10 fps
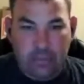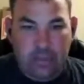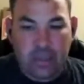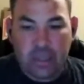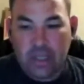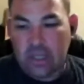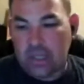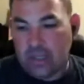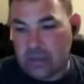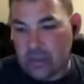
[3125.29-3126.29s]
games.
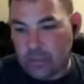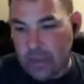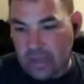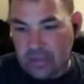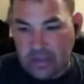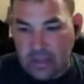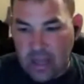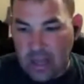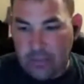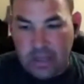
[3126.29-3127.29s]
You
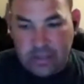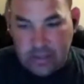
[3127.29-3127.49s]
suspect uh,